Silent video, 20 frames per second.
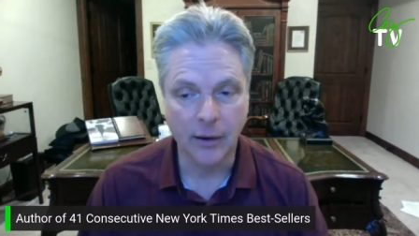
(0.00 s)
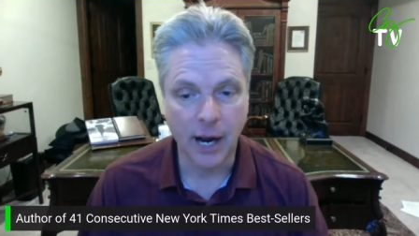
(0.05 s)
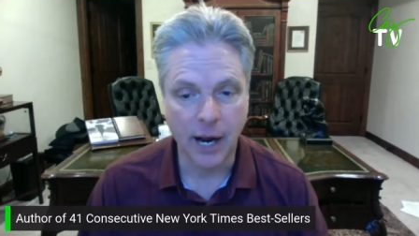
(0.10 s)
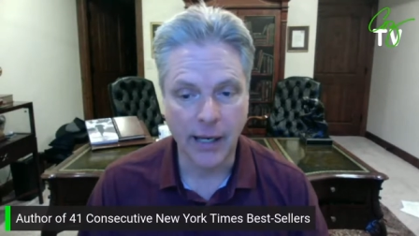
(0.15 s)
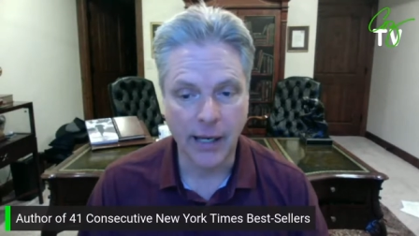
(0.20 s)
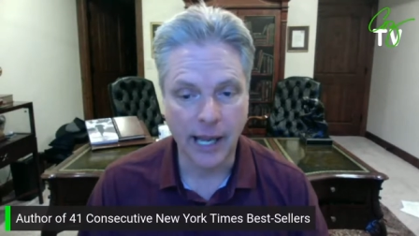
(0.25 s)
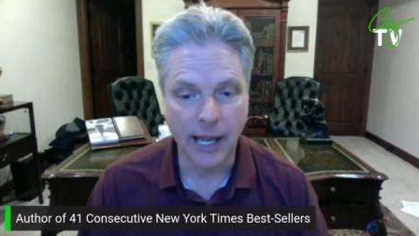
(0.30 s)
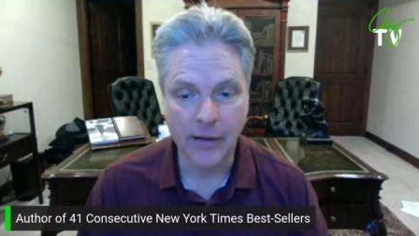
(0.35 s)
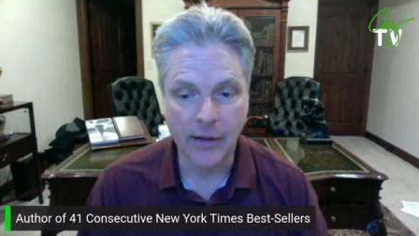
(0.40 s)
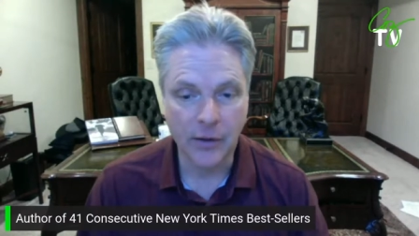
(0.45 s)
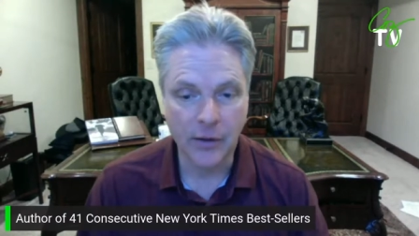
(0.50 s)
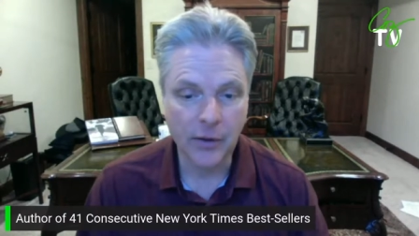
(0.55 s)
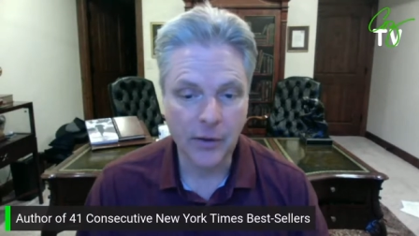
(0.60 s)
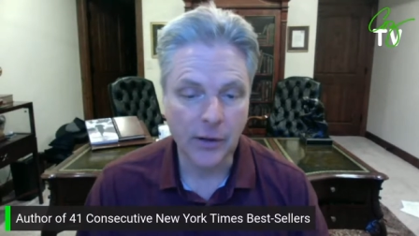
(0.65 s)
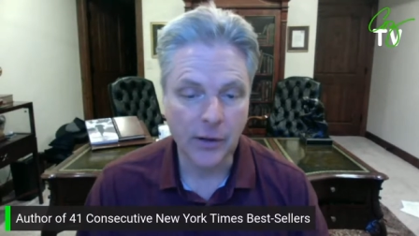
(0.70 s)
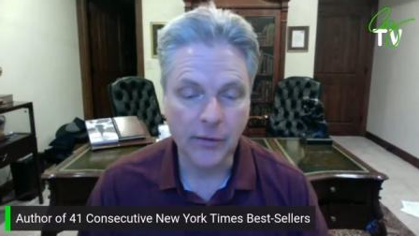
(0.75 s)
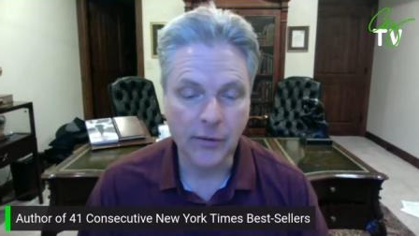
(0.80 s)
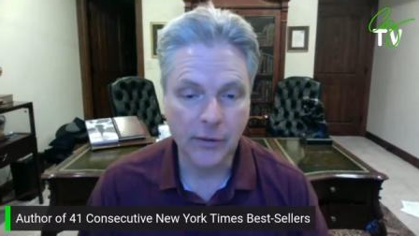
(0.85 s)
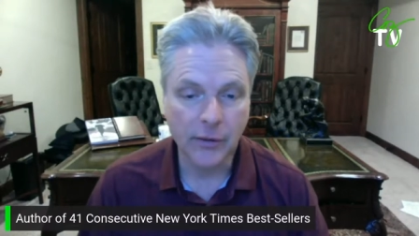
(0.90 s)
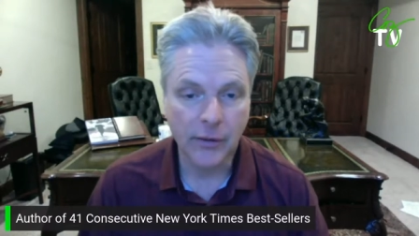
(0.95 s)
I can't do
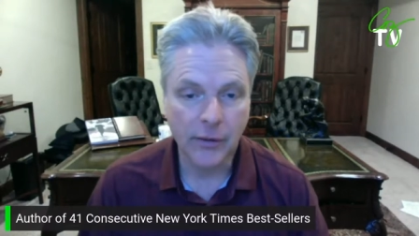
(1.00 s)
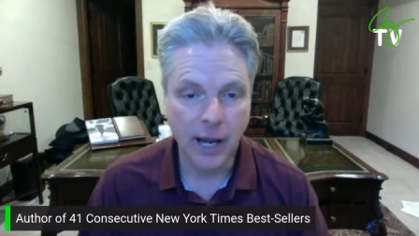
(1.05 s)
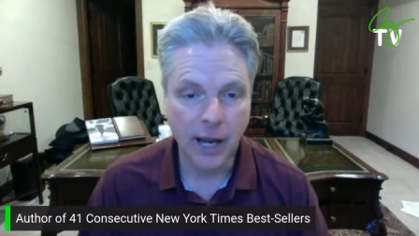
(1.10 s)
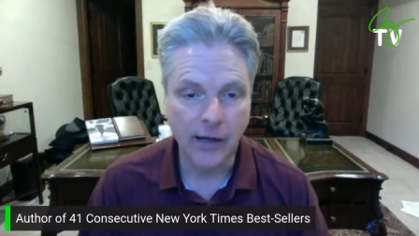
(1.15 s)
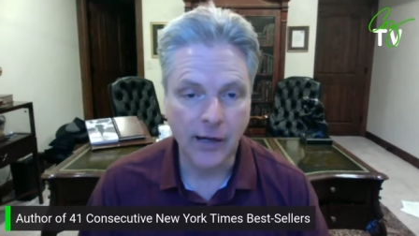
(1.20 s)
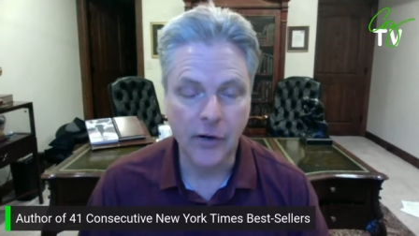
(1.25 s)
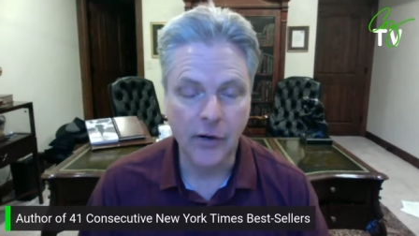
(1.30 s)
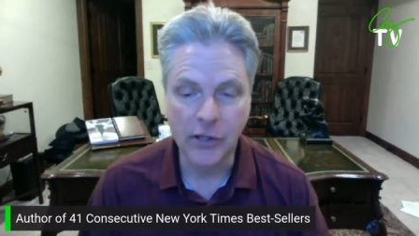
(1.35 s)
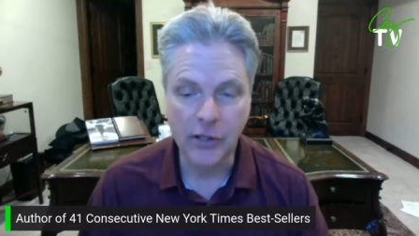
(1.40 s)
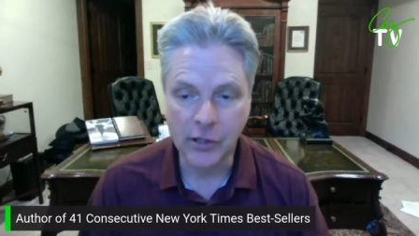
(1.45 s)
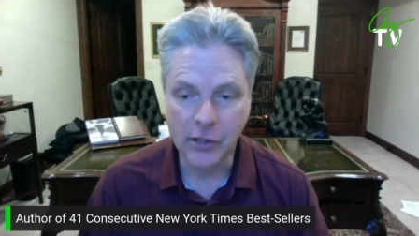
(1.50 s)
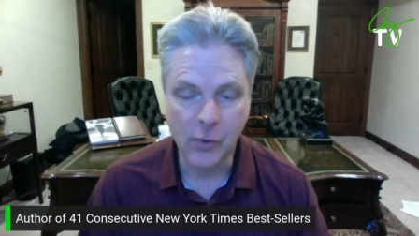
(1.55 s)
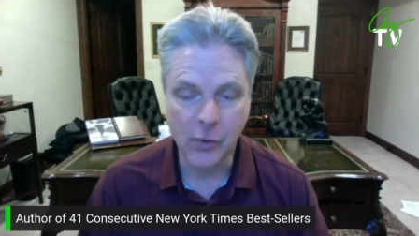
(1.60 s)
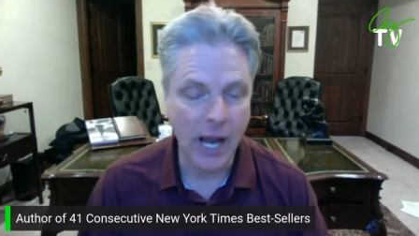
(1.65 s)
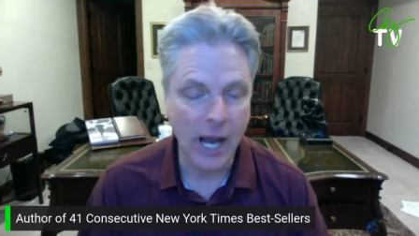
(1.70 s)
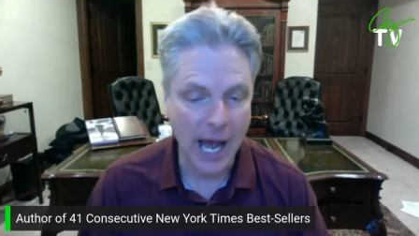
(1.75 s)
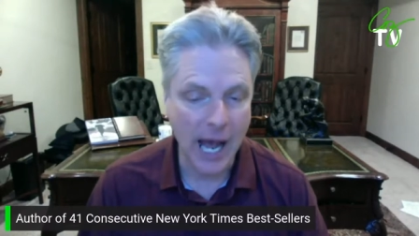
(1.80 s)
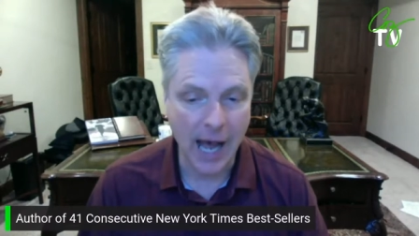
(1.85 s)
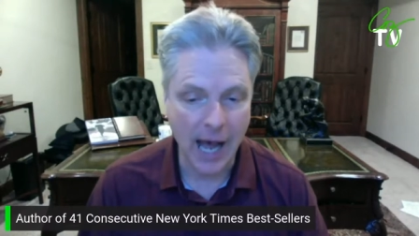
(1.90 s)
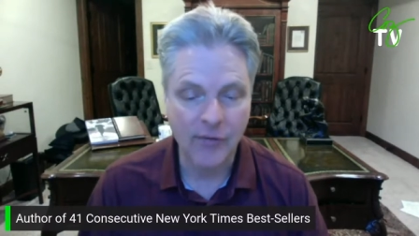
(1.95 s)
this. I go, you
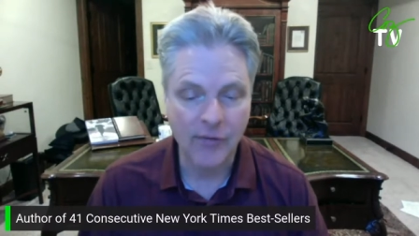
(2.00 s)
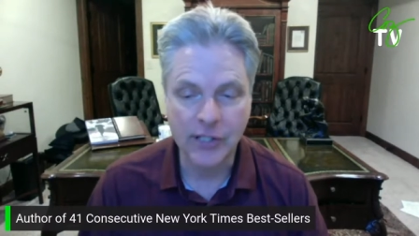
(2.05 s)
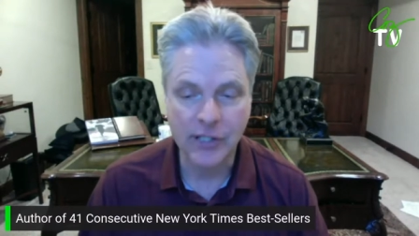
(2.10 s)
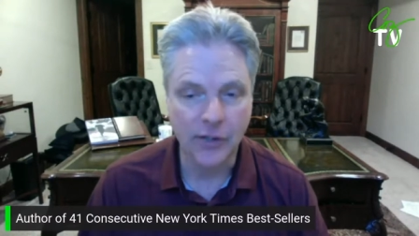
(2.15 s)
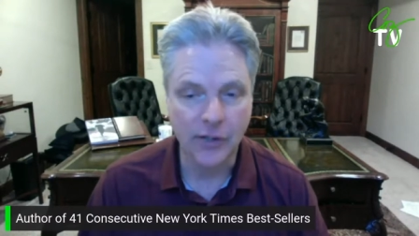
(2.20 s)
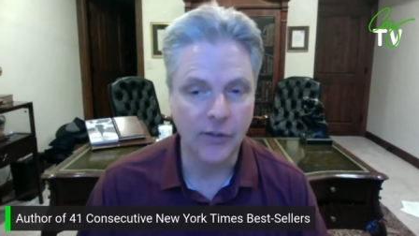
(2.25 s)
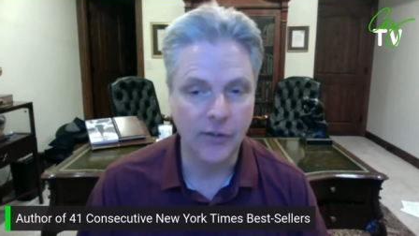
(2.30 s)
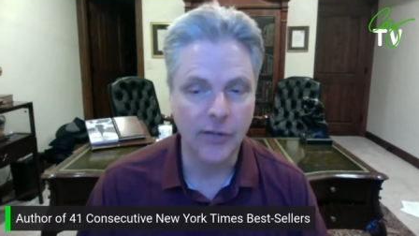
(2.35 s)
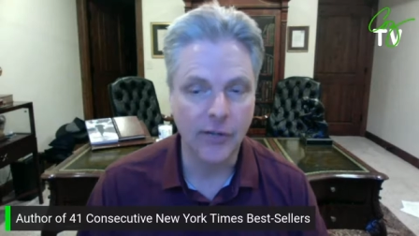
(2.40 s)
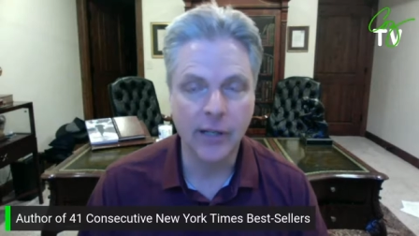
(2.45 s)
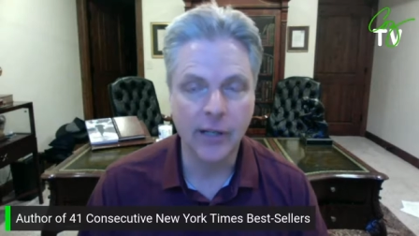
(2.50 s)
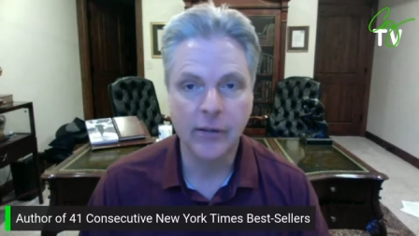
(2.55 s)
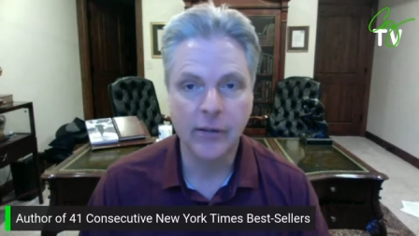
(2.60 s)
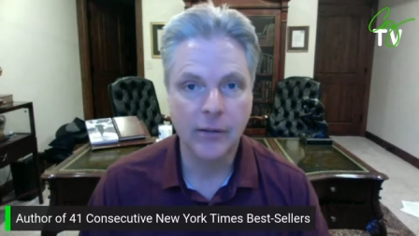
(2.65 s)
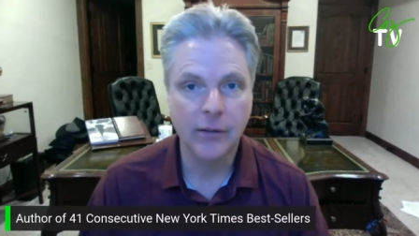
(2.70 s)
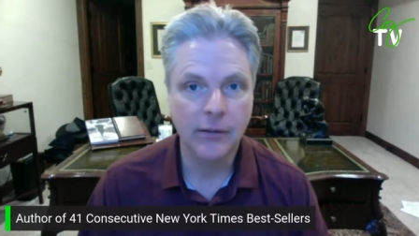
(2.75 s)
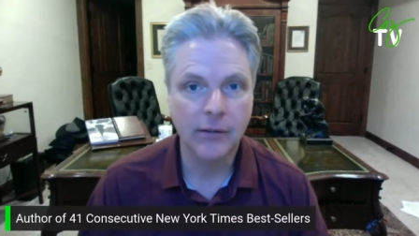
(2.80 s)
have to intervene.